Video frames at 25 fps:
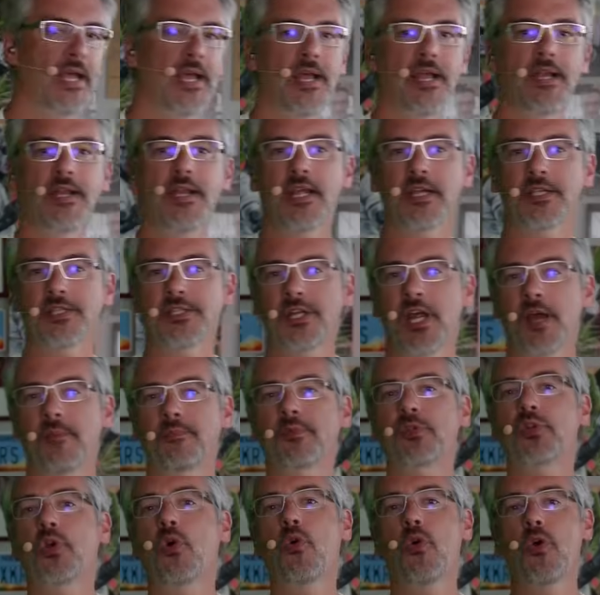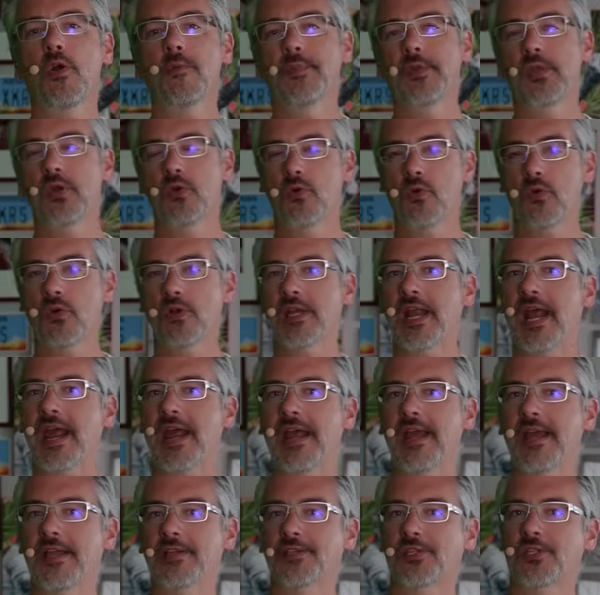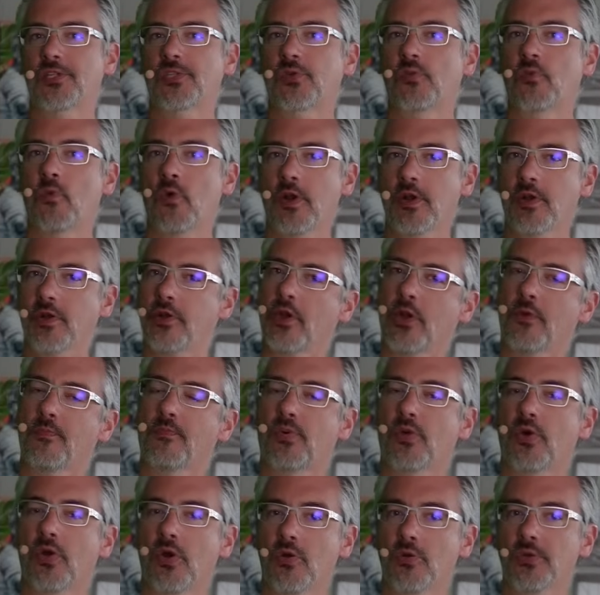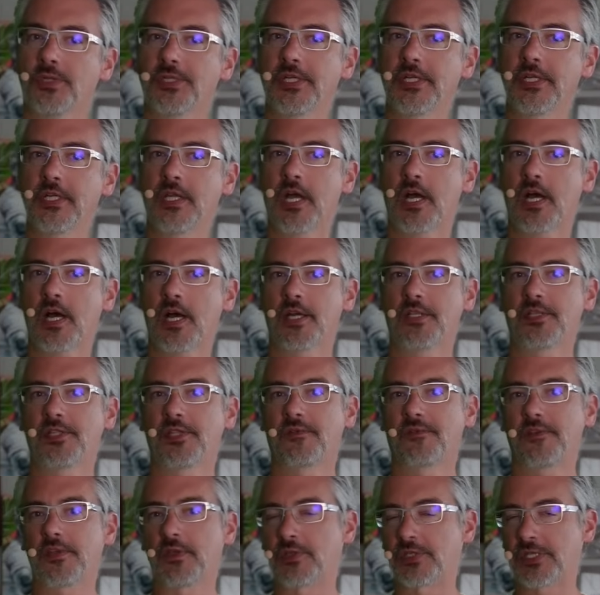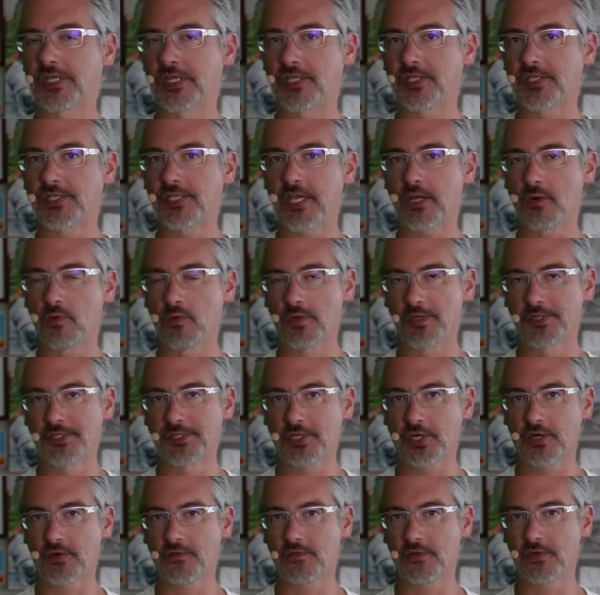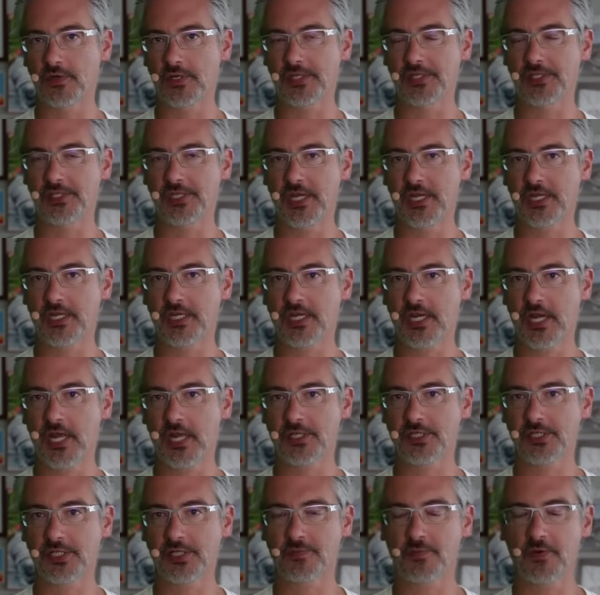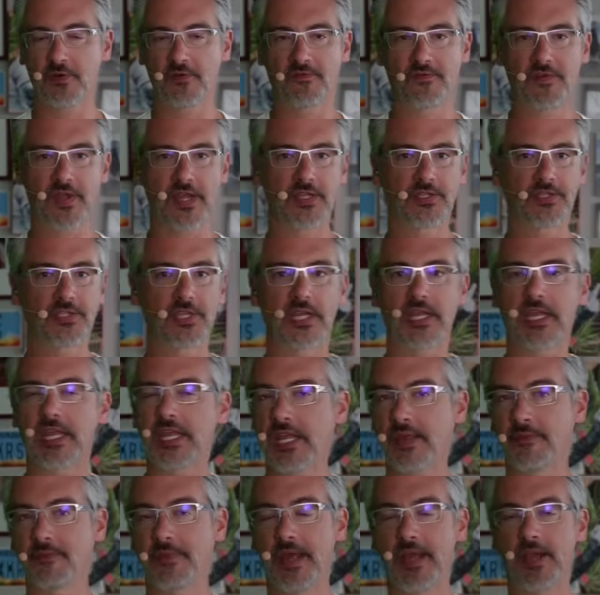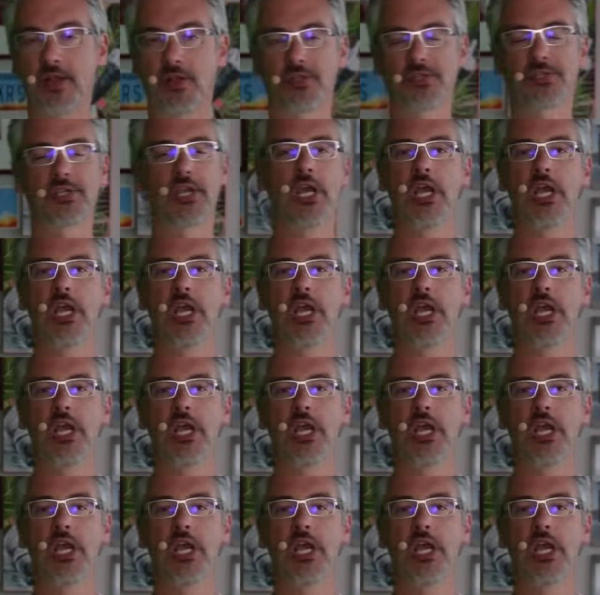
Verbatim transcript: Next up, Thorbjørn asks, what are your pros and cons of using SQL Server to send customer facing emails?